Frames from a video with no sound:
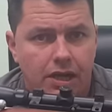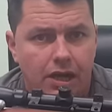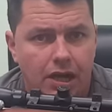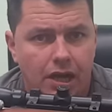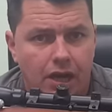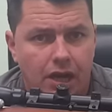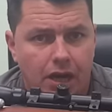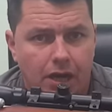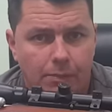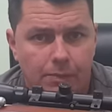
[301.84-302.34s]

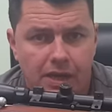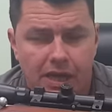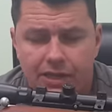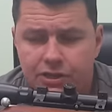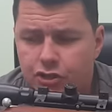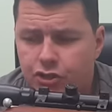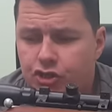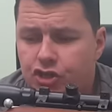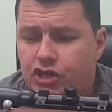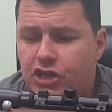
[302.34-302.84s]

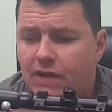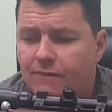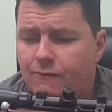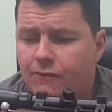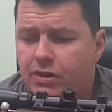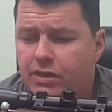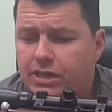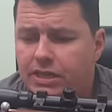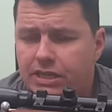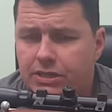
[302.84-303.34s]
And
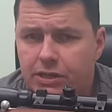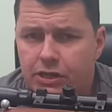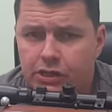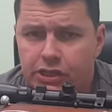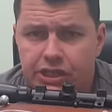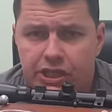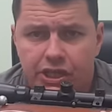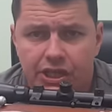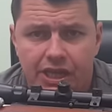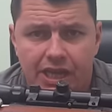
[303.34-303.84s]
generally, what
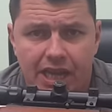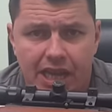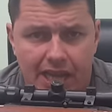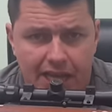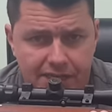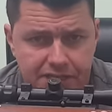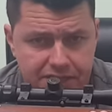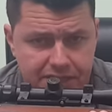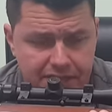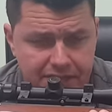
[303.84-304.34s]
you're going to
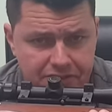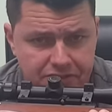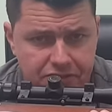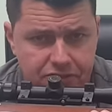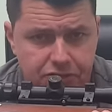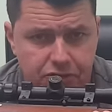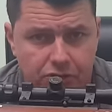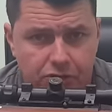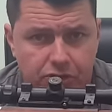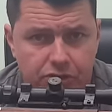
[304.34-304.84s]
get in
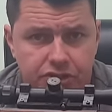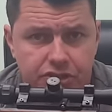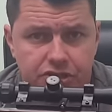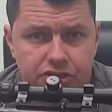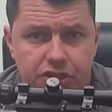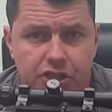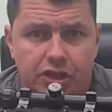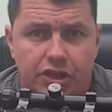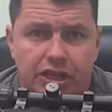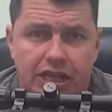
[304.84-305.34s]
stocks is you're
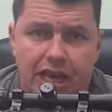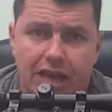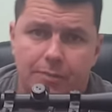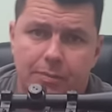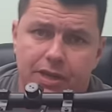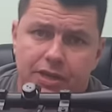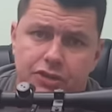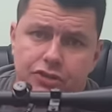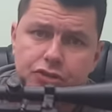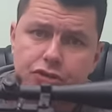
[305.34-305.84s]
going to get them
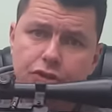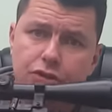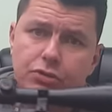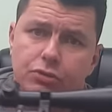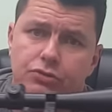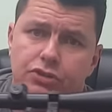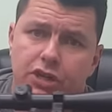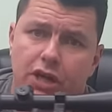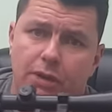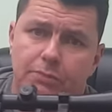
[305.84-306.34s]
in two
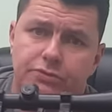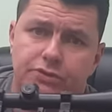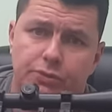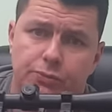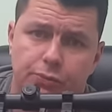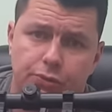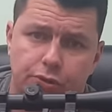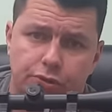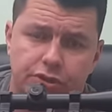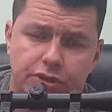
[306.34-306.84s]
types of
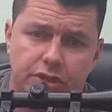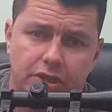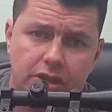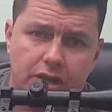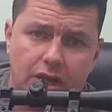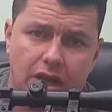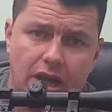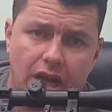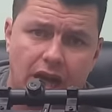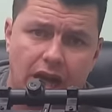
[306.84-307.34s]
wood,
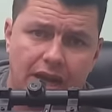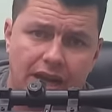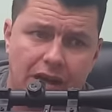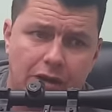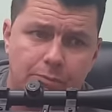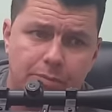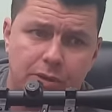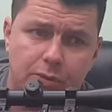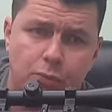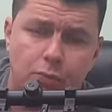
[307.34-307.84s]
and that'll
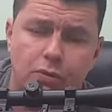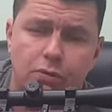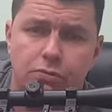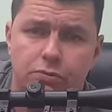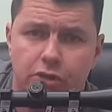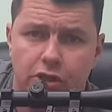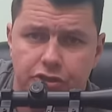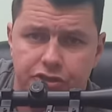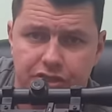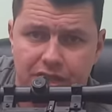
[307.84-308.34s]
be
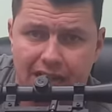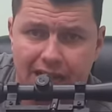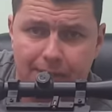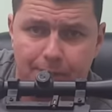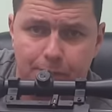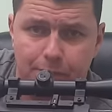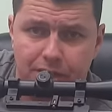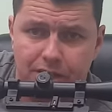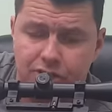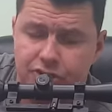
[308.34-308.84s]
walnut and
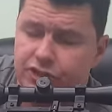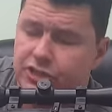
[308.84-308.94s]
beech.